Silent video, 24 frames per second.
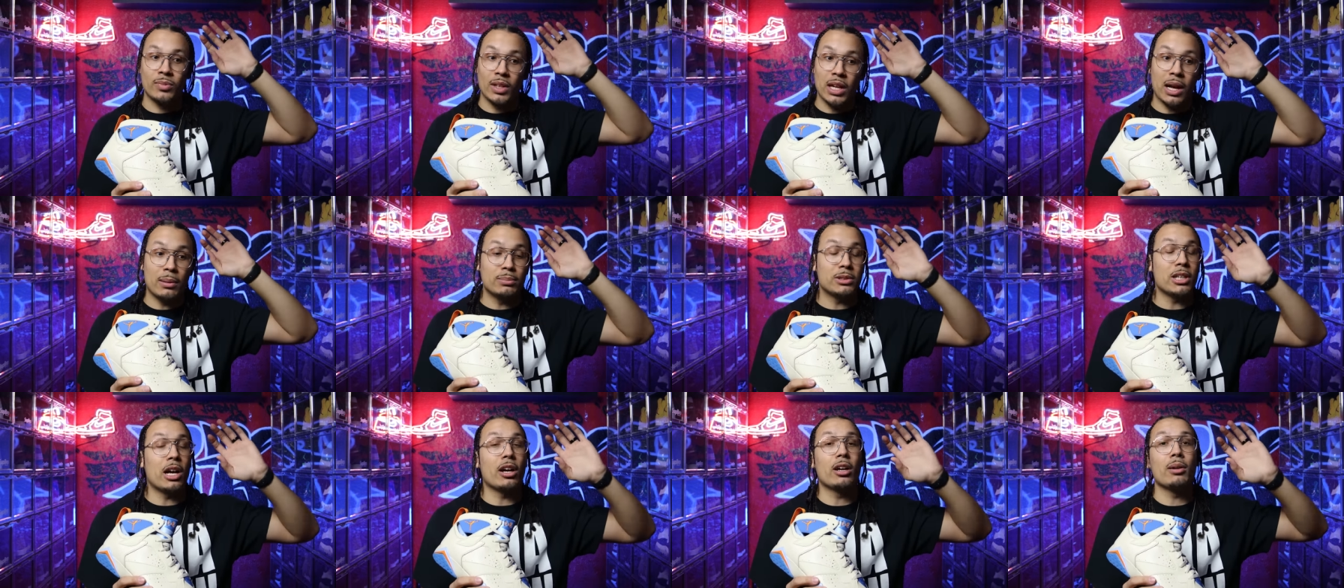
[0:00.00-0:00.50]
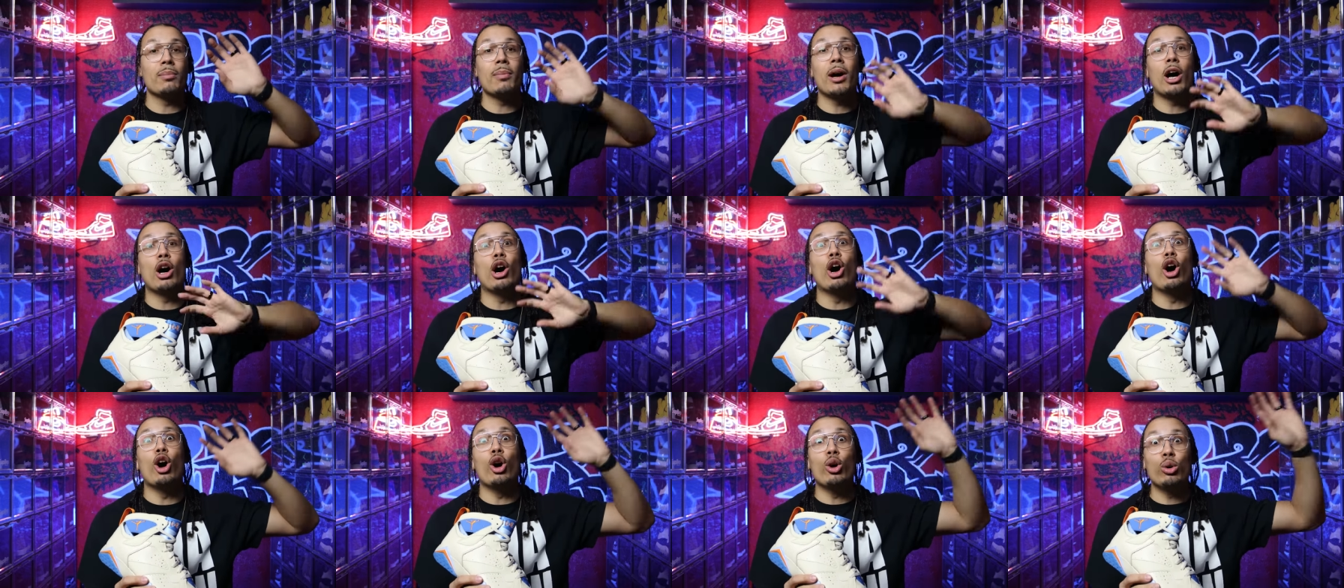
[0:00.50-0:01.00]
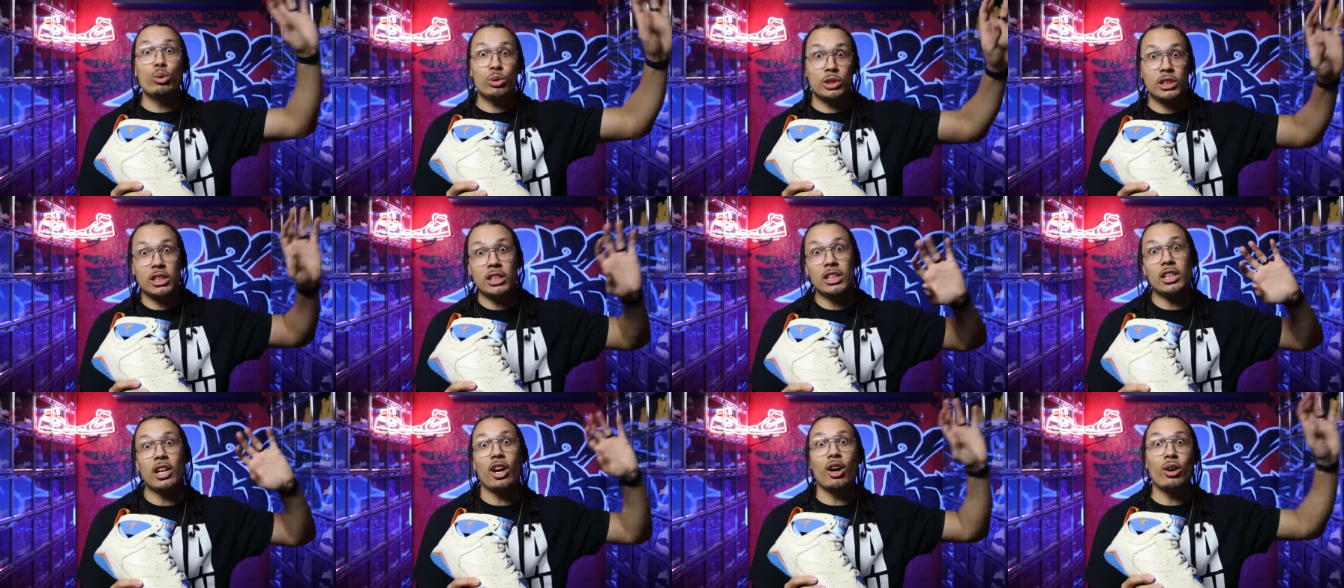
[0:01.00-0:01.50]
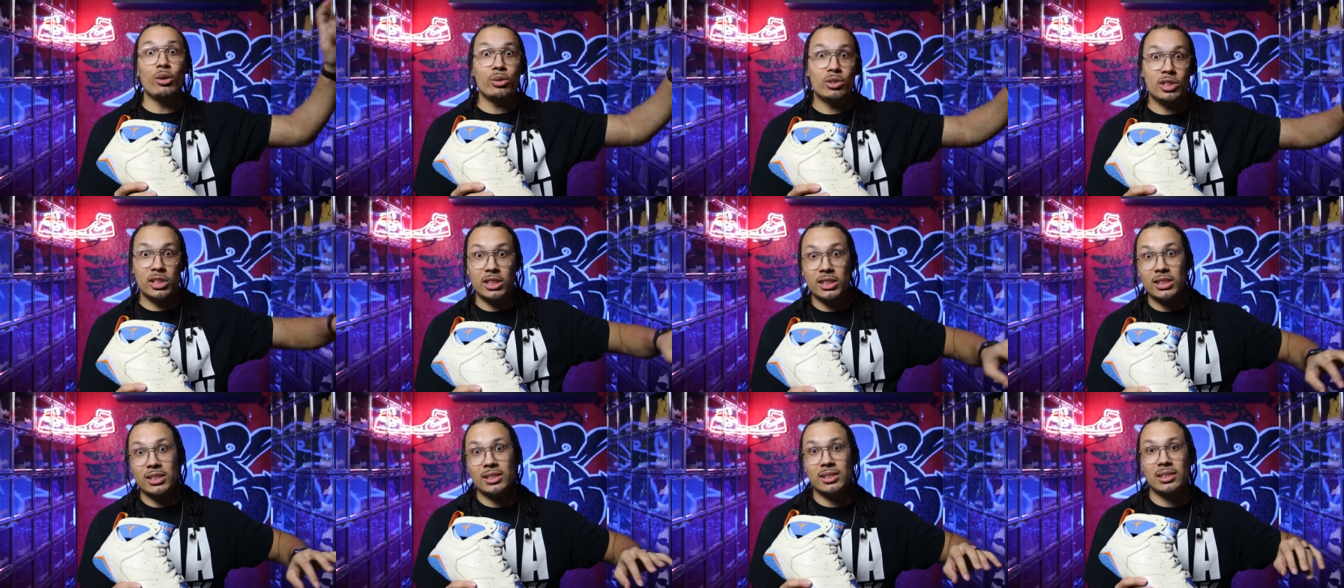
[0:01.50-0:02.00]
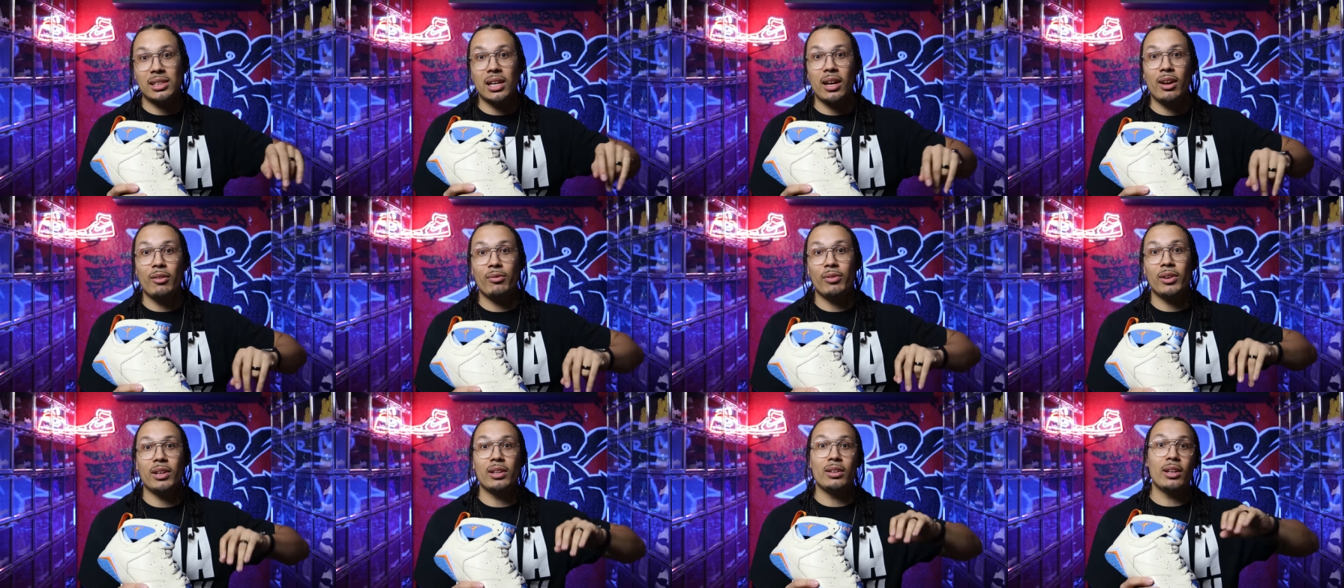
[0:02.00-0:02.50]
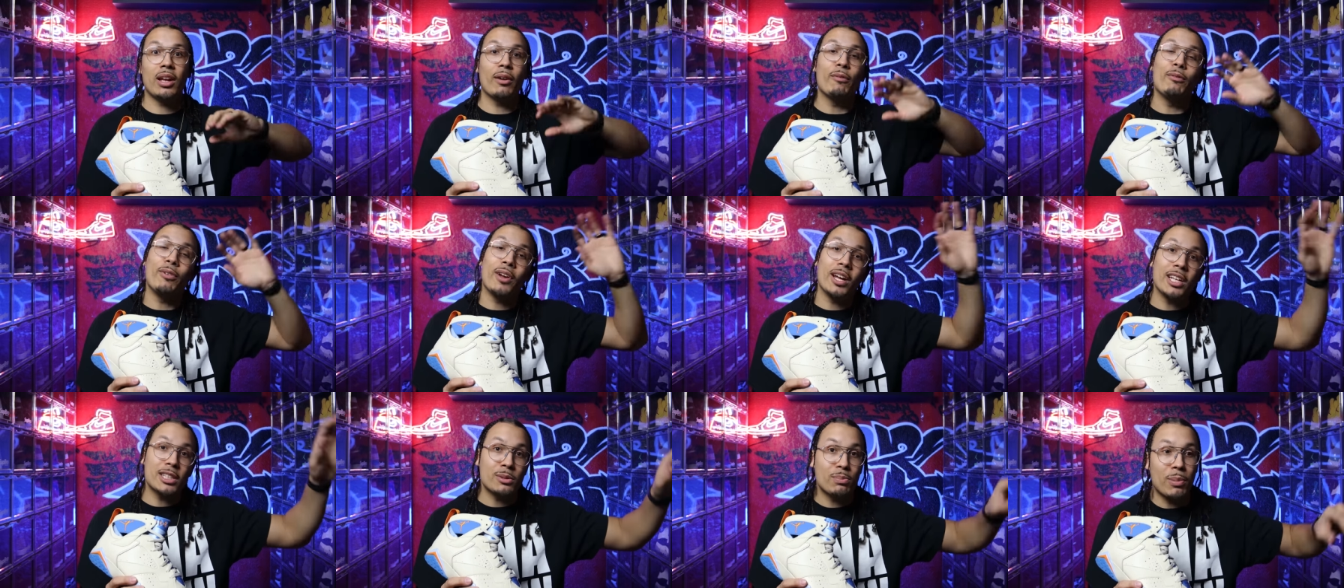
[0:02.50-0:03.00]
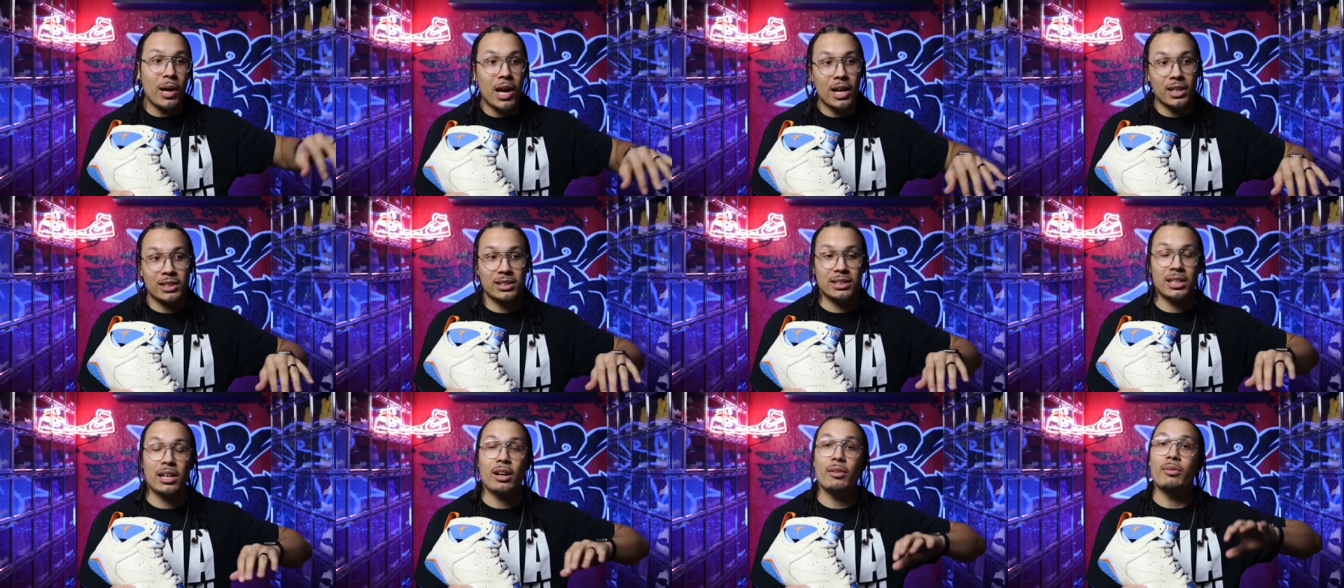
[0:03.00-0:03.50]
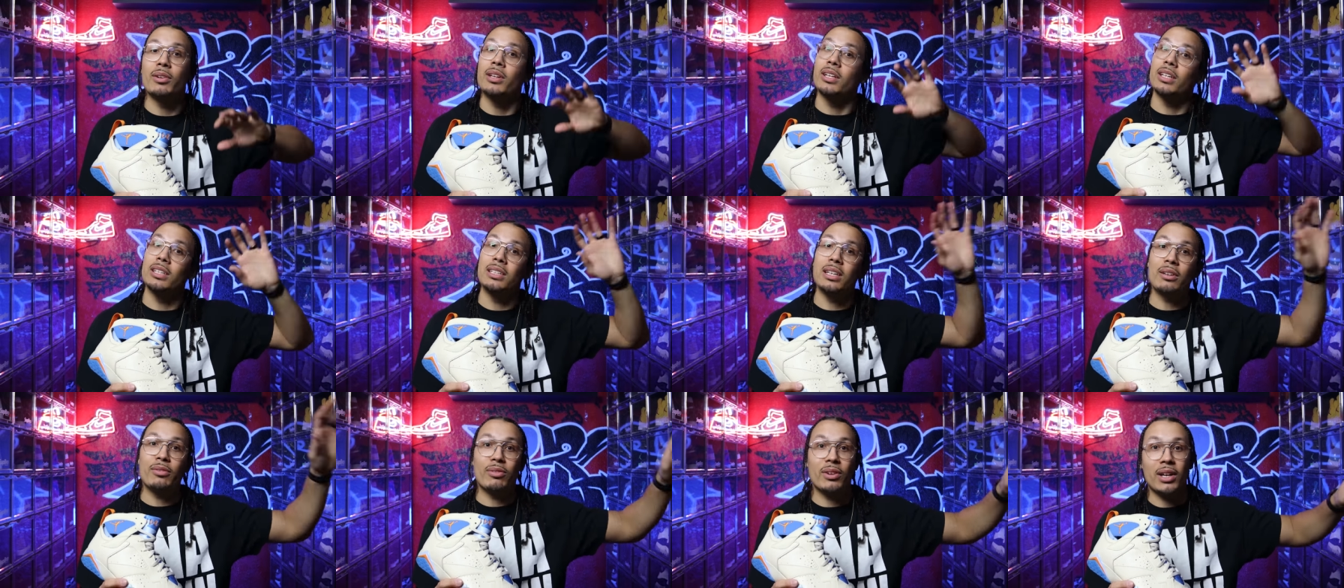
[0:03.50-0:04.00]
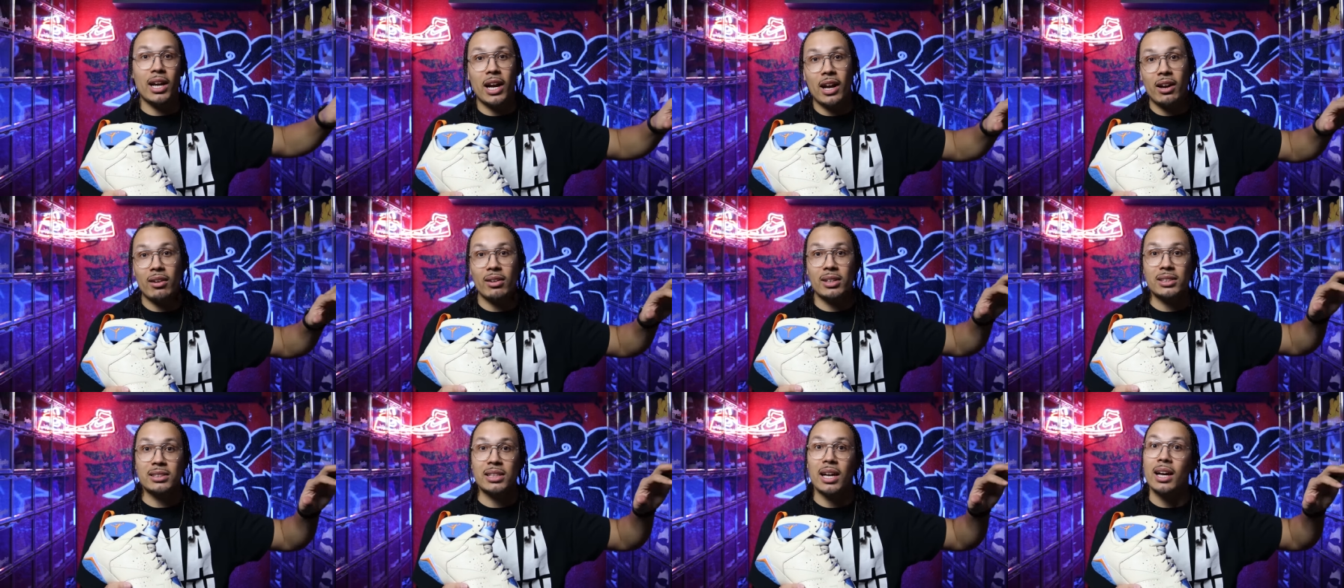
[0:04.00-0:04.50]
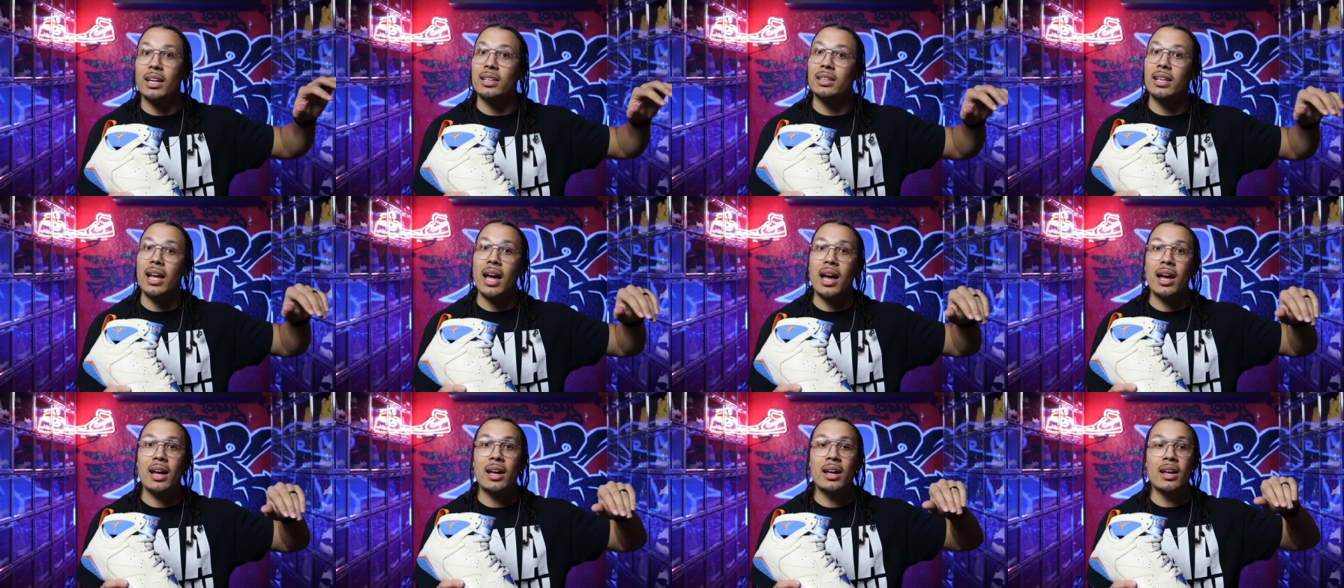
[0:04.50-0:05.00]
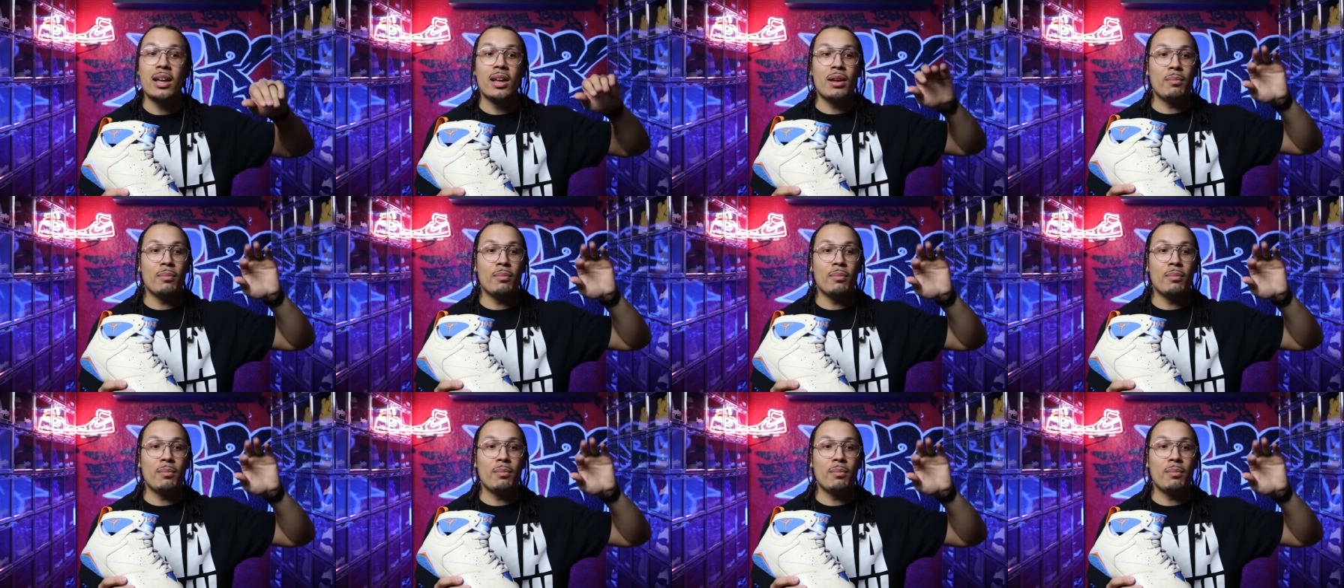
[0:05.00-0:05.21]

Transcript: I'm talking about OG, OG stuff and the box stuff and the different eras like that,